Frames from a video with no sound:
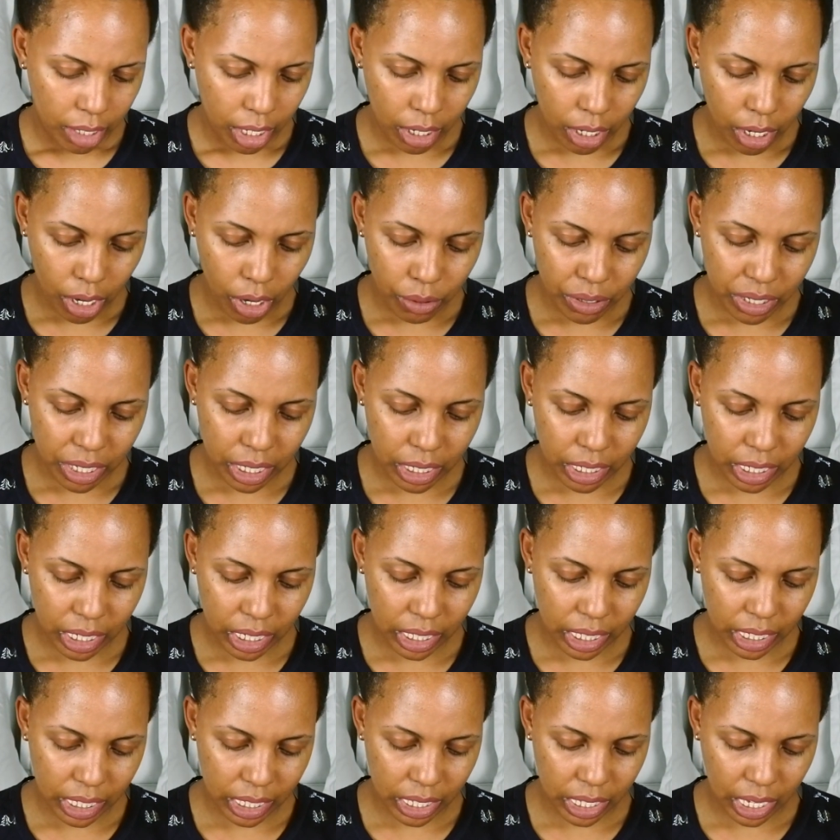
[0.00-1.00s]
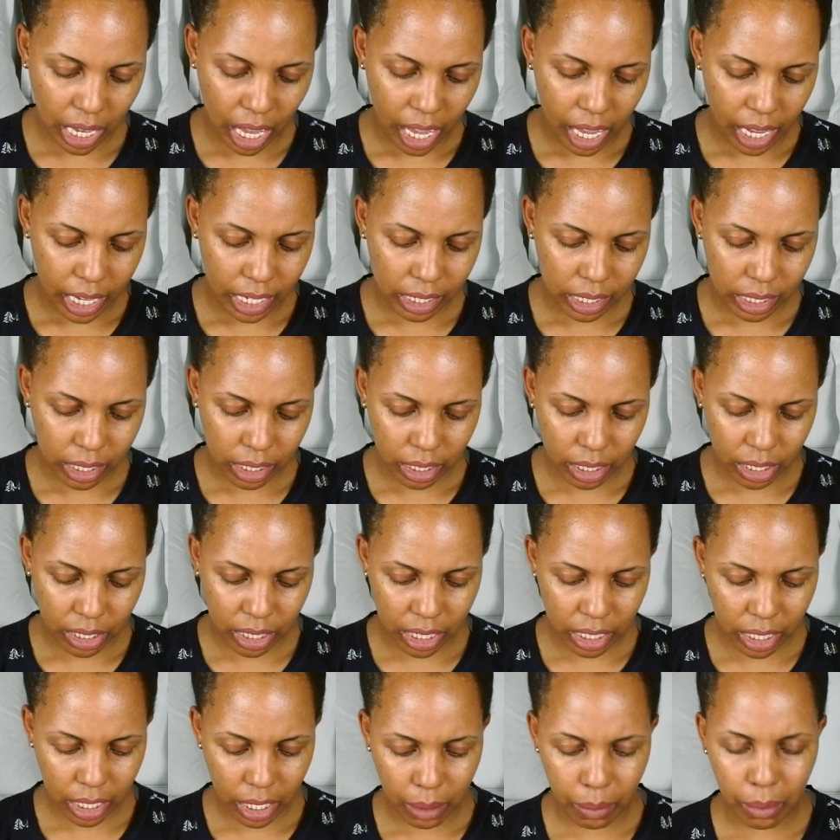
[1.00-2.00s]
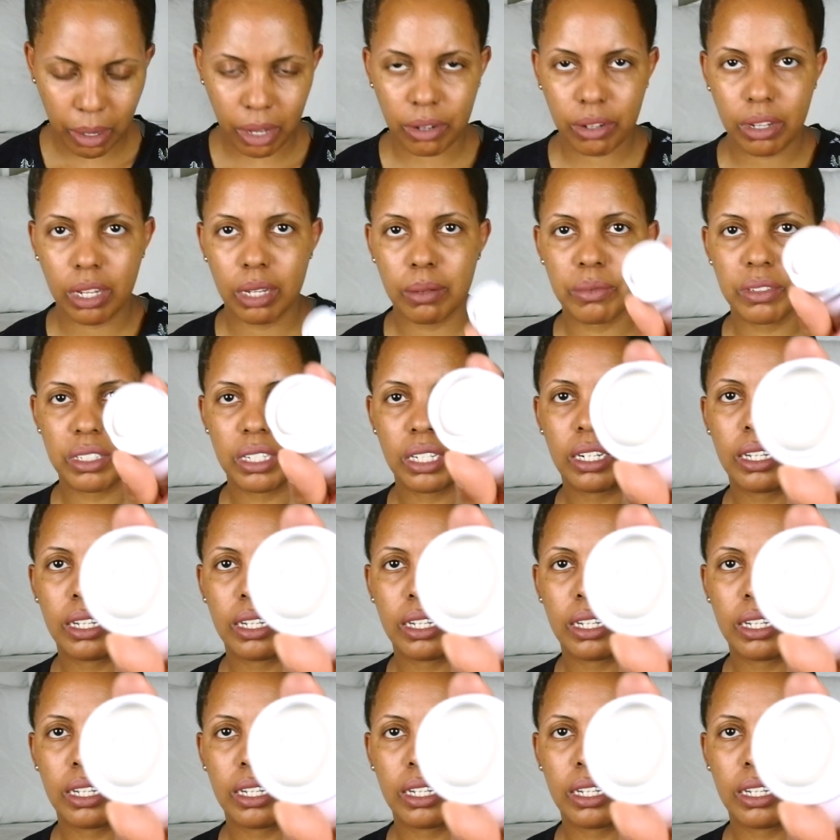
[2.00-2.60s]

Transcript: you know, it's a decent size, a decent amount comes